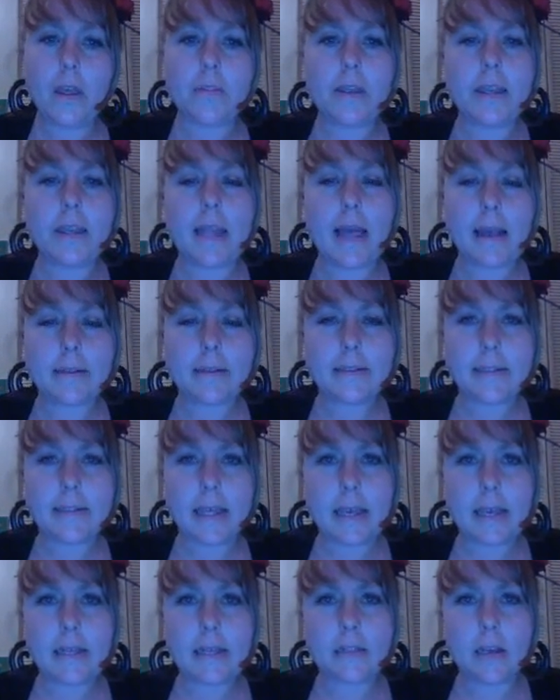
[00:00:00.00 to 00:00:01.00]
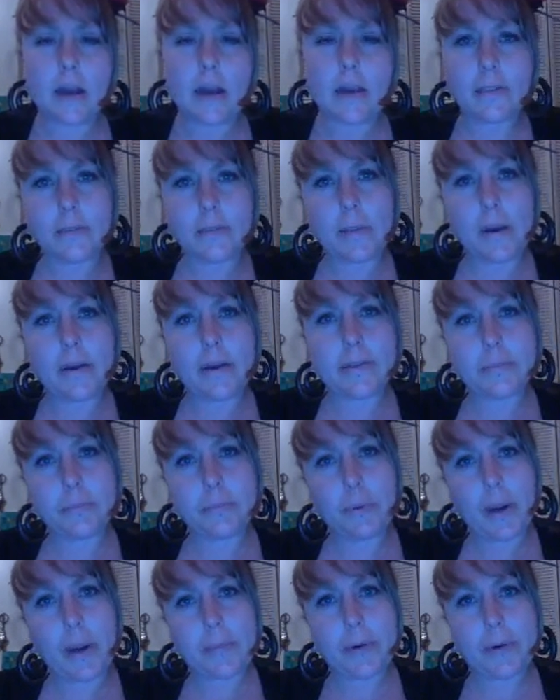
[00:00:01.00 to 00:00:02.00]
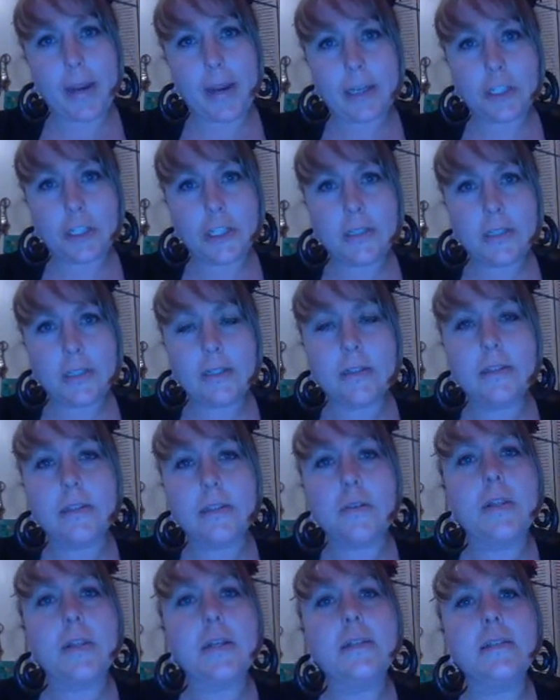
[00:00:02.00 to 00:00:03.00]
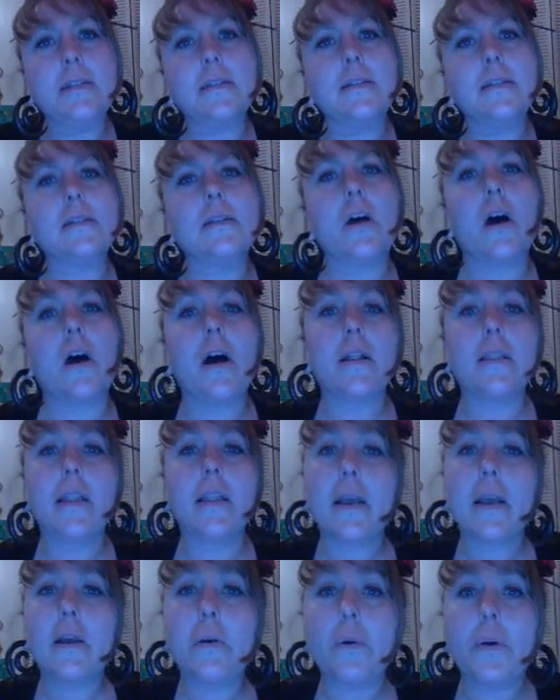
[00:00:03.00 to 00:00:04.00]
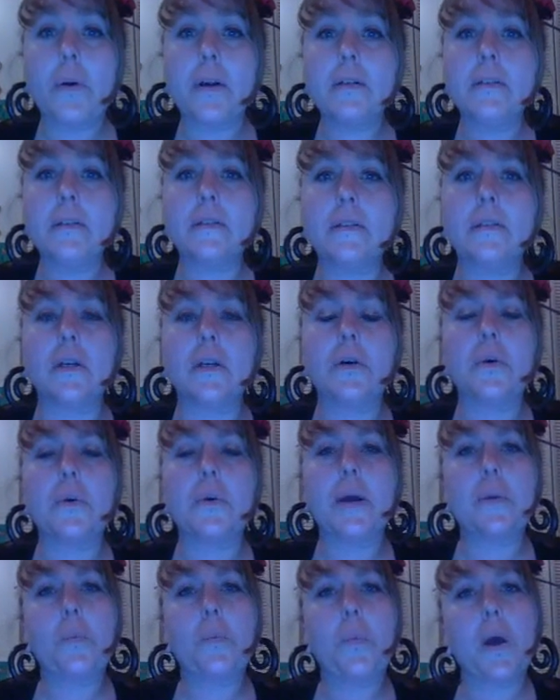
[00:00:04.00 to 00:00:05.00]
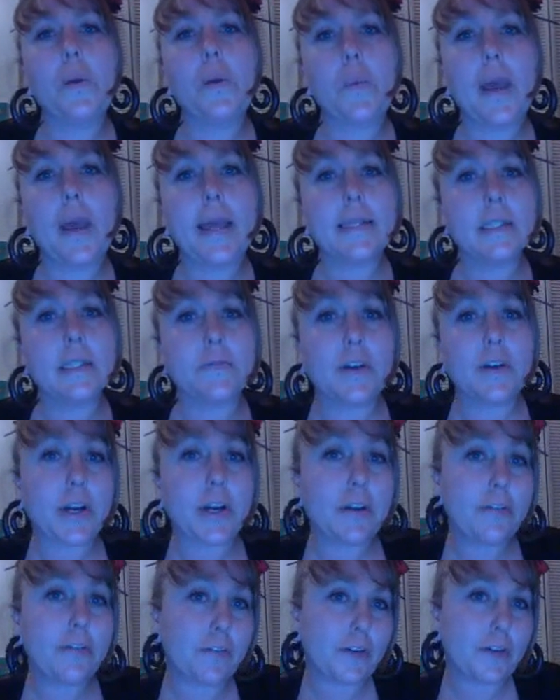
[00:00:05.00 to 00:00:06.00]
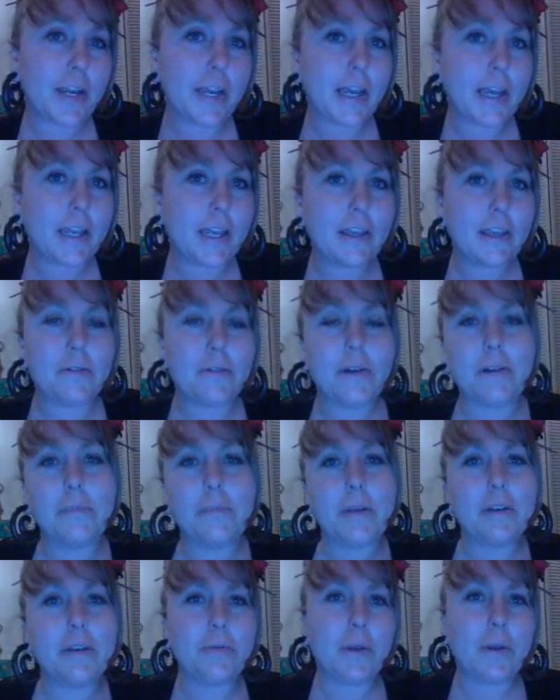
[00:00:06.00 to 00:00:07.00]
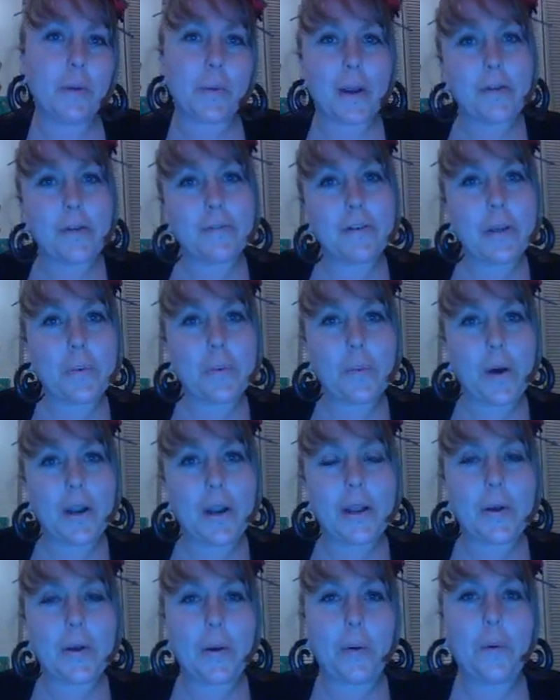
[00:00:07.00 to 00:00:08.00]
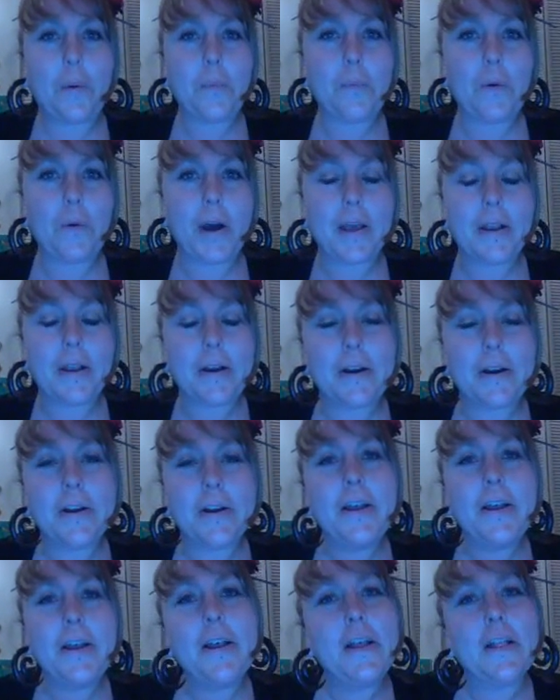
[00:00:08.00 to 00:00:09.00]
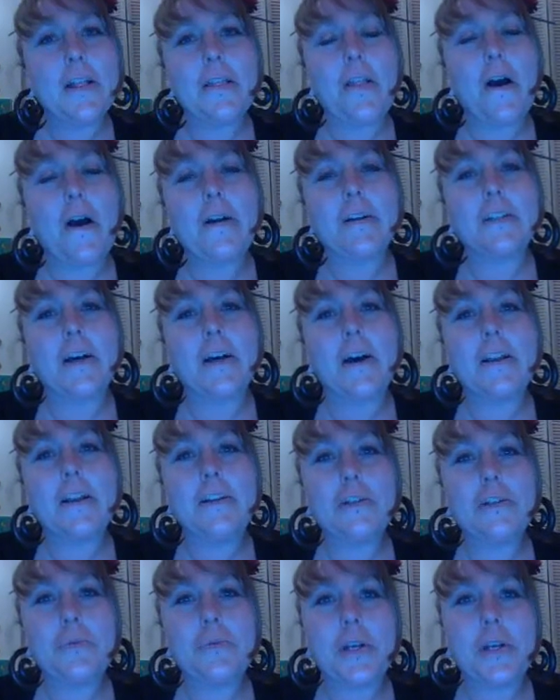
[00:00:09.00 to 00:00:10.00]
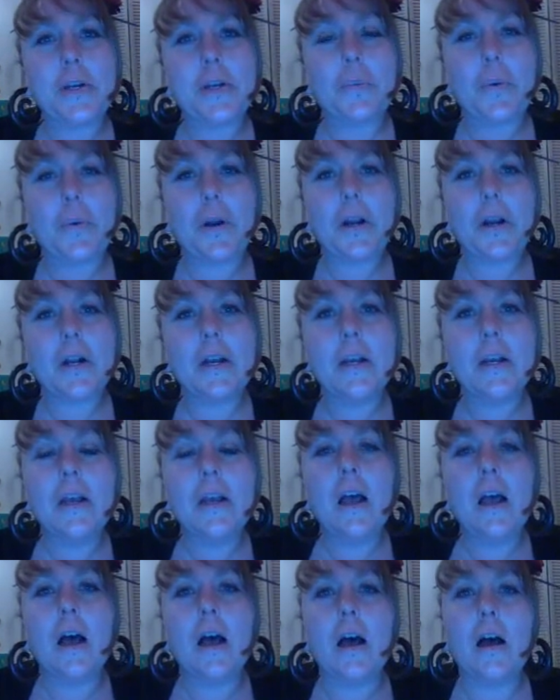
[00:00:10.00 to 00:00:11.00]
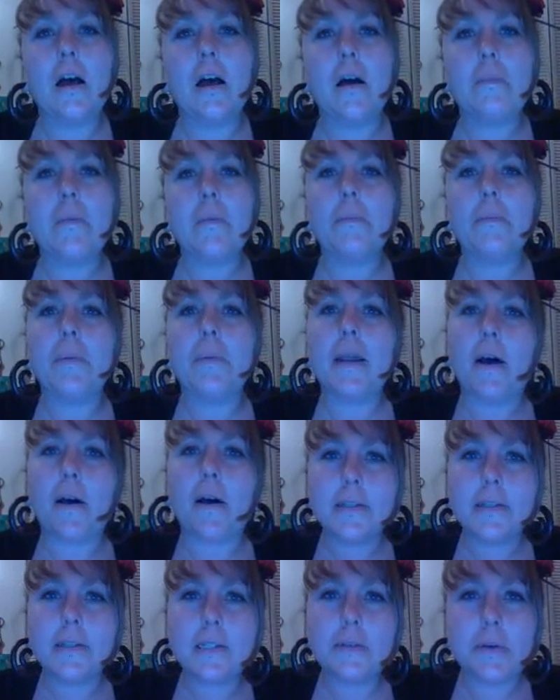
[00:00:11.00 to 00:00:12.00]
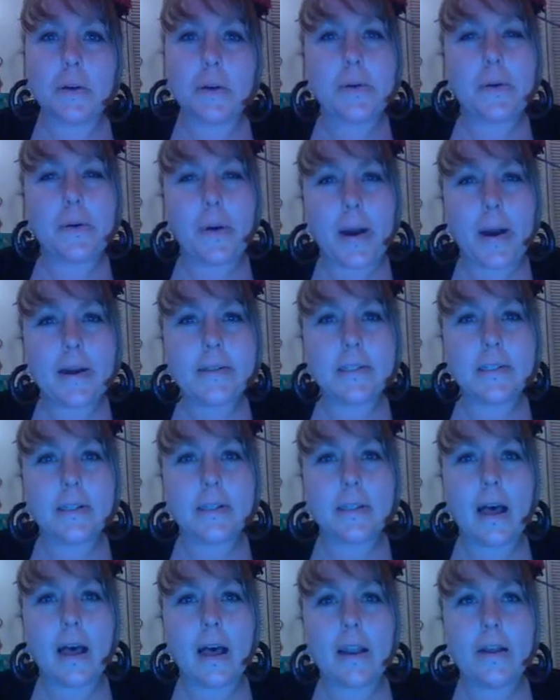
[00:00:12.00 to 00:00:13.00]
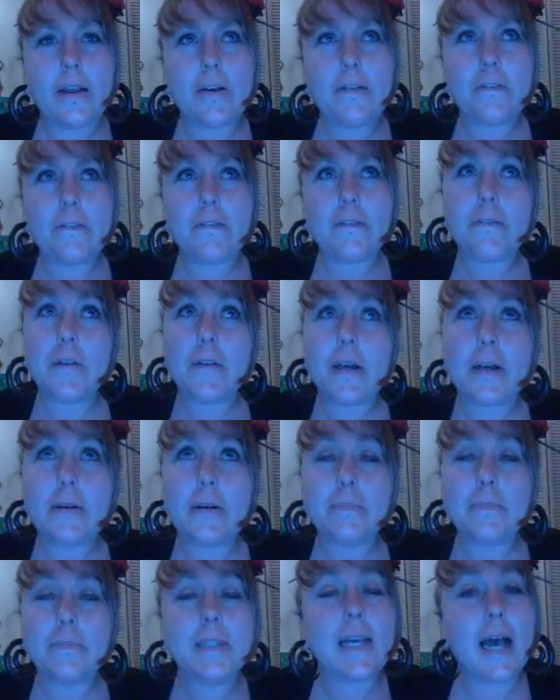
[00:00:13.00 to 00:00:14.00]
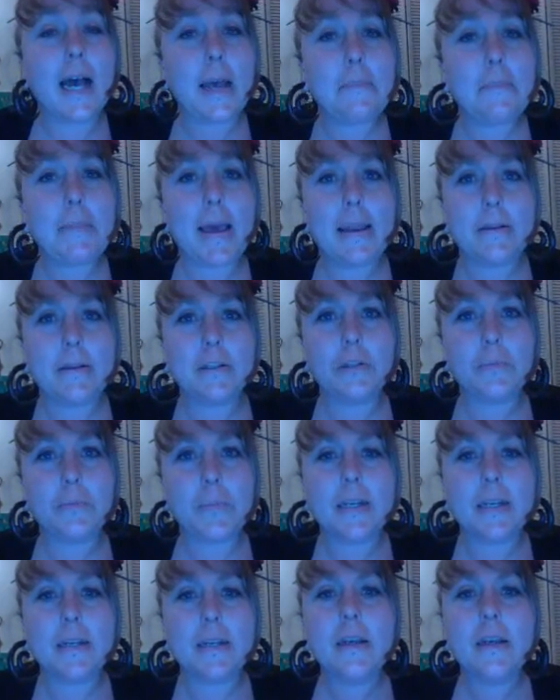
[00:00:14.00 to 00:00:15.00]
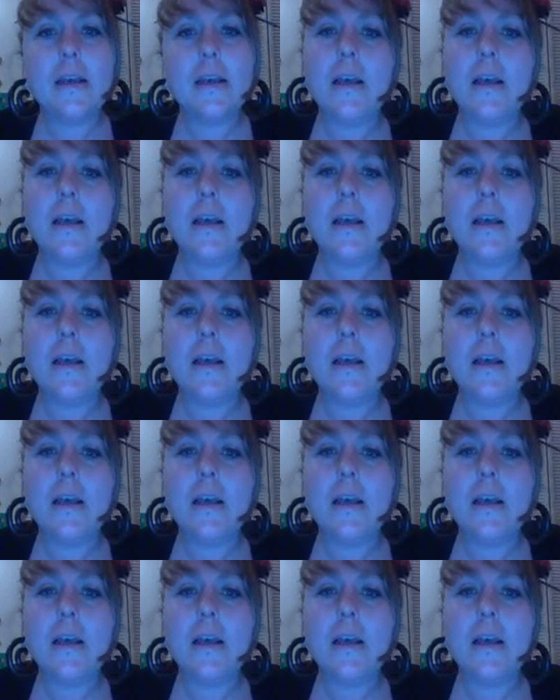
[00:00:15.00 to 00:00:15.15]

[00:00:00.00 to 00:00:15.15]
The next thing it talks about is preparation. So this is an online course, so in one way it's very freeing. You can be doing whatever you want at home while you're logged on and doing your work. But also it requires a lot of time management.